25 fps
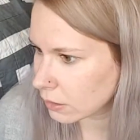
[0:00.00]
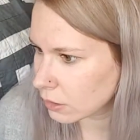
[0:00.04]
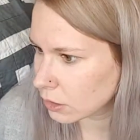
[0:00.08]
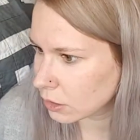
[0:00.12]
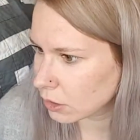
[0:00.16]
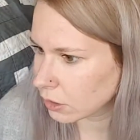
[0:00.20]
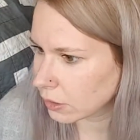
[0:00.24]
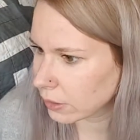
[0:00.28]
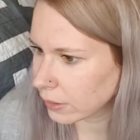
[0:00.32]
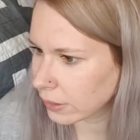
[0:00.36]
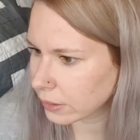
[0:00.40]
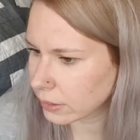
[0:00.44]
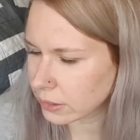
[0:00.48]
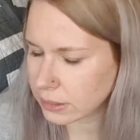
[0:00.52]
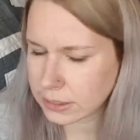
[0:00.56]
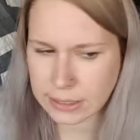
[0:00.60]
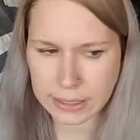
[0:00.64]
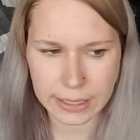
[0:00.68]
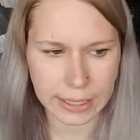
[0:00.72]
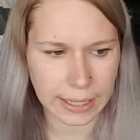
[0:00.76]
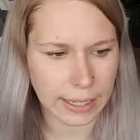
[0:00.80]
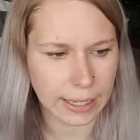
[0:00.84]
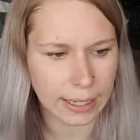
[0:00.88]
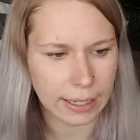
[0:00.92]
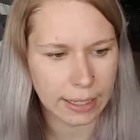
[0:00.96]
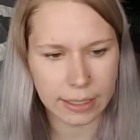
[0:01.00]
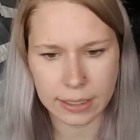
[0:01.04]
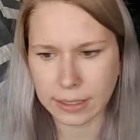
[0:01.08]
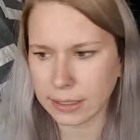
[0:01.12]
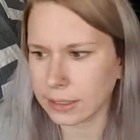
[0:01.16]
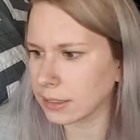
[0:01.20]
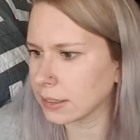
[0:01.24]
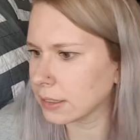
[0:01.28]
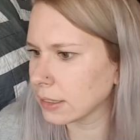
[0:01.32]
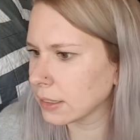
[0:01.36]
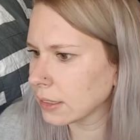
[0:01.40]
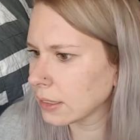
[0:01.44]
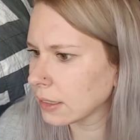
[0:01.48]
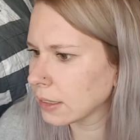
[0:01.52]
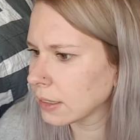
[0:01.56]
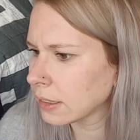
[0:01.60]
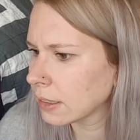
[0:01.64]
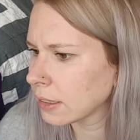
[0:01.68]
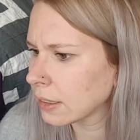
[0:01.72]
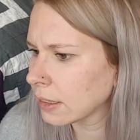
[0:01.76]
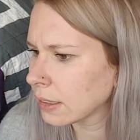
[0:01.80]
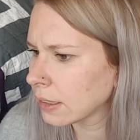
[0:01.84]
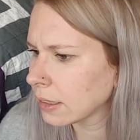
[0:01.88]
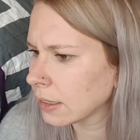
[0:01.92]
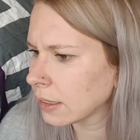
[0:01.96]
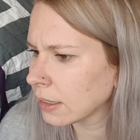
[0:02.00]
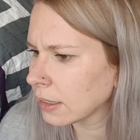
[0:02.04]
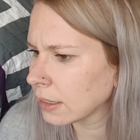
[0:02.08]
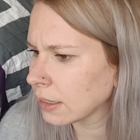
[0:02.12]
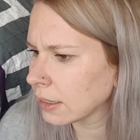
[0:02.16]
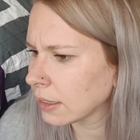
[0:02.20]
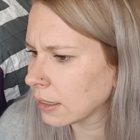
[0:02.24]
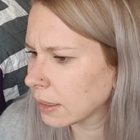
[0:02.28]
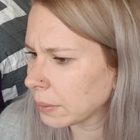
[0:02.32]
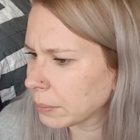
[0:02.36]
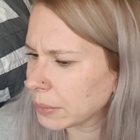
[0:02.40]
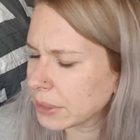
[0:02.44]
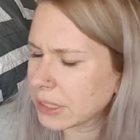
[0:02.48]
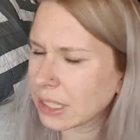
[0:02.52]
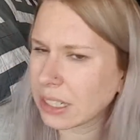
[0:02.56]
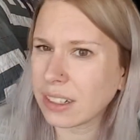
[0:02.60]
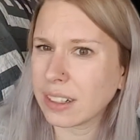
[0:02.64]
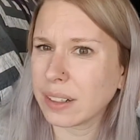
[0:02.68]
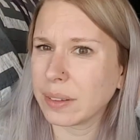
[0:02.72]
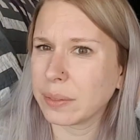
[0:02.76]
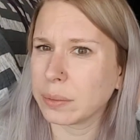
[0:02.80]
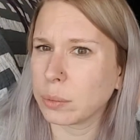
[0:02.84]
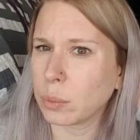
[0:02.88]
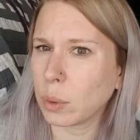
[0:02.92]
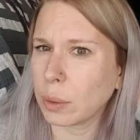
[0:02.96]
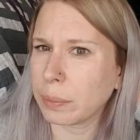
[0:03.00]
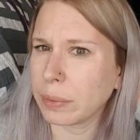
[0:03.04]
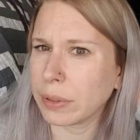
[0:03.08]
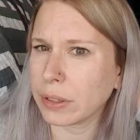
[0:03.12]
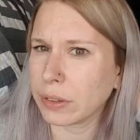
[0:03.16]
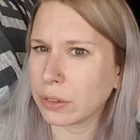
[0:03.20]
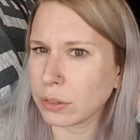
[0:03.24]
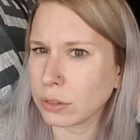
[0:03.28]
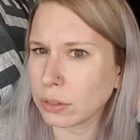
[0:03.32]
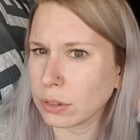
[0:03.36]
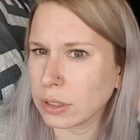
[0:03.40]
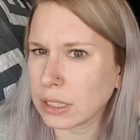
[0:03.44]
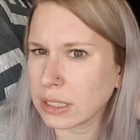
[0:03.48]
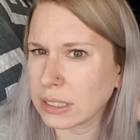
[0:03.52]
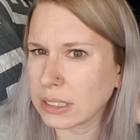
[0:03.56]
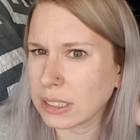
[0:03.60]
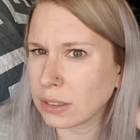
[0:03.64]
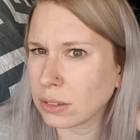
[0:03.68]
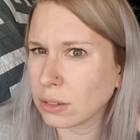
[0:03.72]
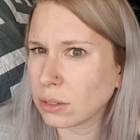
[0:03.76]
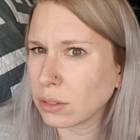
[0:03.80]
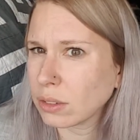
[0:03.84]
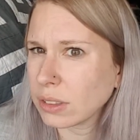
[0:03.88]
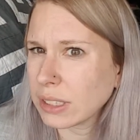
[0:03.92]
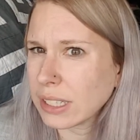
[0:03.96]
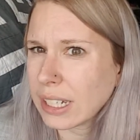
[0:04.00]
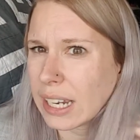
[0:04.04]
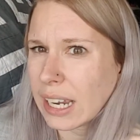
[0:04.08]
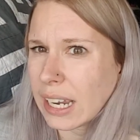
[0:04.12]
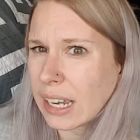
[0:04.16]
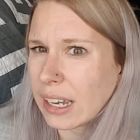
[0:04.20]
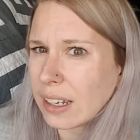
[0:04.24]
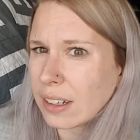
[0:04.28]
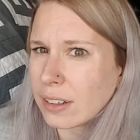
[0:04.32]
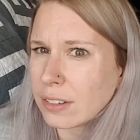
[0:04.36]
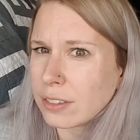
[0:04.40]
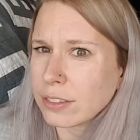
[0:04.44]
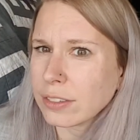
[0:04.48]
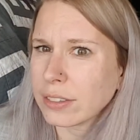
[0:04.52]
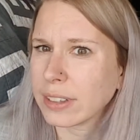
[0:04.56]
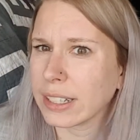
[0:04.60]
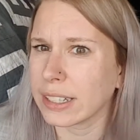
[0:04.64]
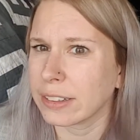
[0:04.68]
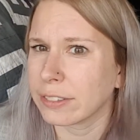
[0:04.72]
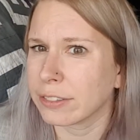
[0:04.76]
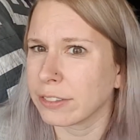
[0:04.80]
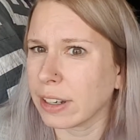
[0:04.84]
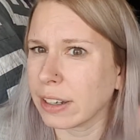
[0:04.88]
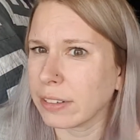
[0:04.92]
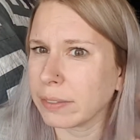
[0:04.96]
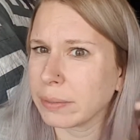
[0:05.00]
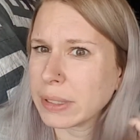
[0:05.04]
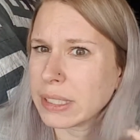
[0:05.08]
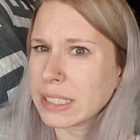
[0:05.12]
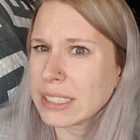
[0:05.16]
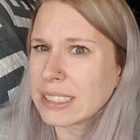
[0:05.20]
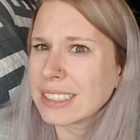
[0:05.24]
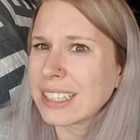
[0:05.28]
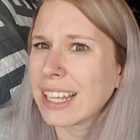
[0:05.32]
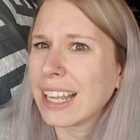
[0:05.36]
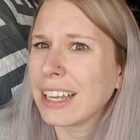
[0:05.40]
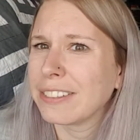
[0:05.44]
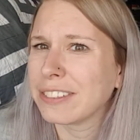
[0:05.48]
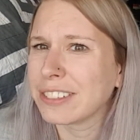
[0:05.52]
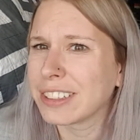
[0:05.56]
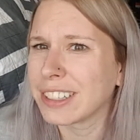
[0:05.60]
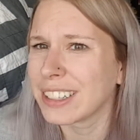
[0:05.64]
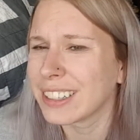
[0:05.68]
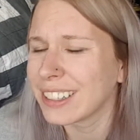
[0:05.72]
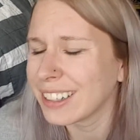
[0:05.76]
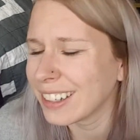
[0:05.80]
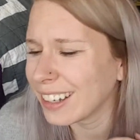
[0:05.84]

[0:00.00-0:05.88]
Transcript: So there's that. Sorry I'm whipping through this. I only have like 5 minutes left.